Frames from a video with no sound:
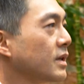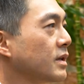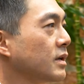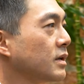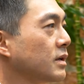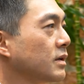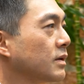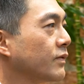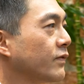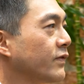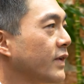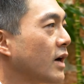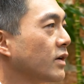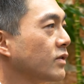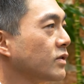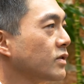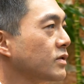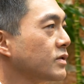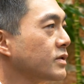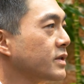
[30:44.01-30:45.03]
I think
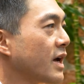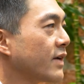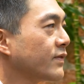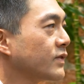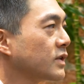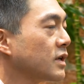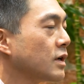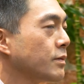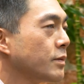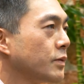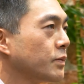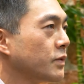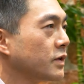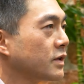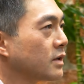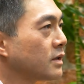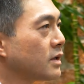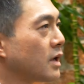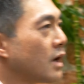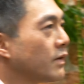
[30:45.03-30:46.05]
founders have to come up
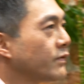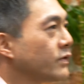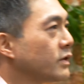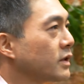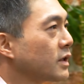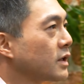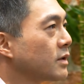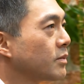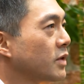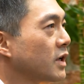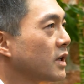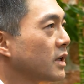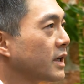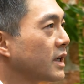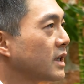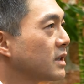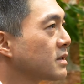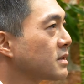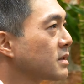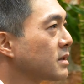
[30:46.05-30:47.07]
with a novel and
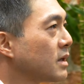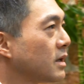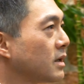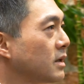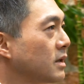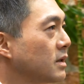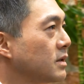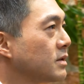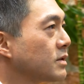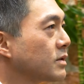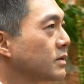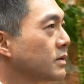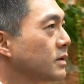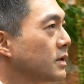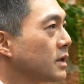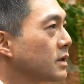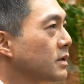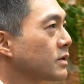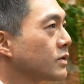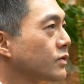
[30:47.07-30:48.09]
compelling insight into
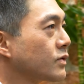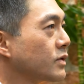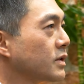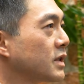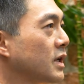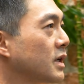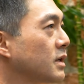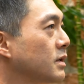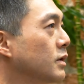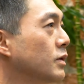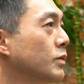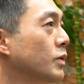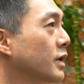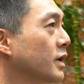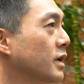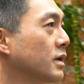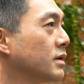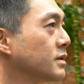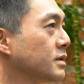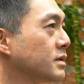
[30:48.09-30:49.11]
the industry that no
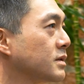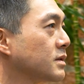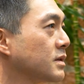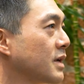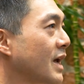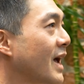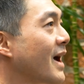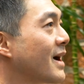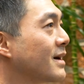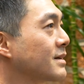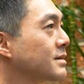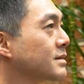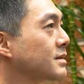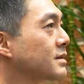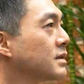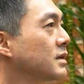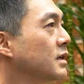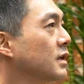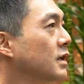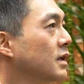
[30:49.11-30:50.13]
one else has.
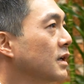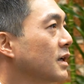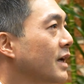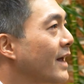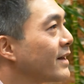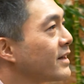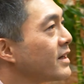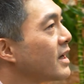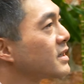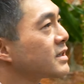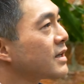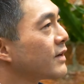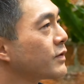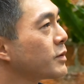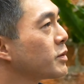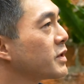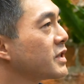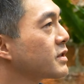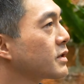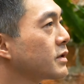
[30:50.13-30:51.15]
And yes,
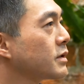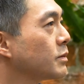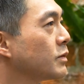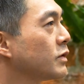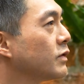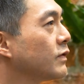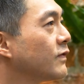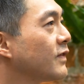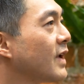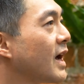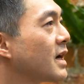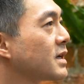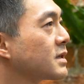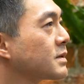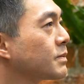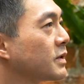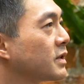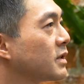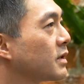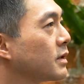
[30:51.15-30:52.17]
everybody's going to move
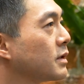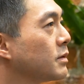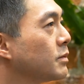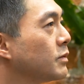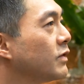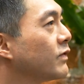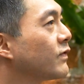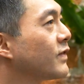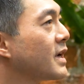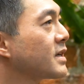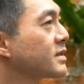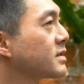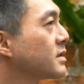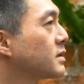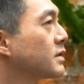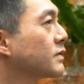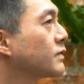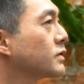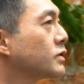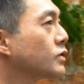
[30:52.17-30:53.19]
fast, but they're going to move fast in
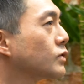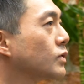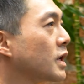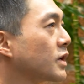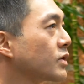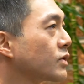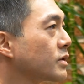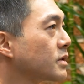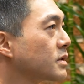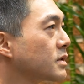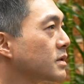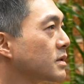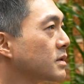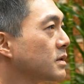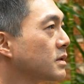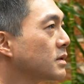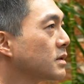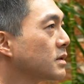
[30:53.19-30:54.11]
different directions.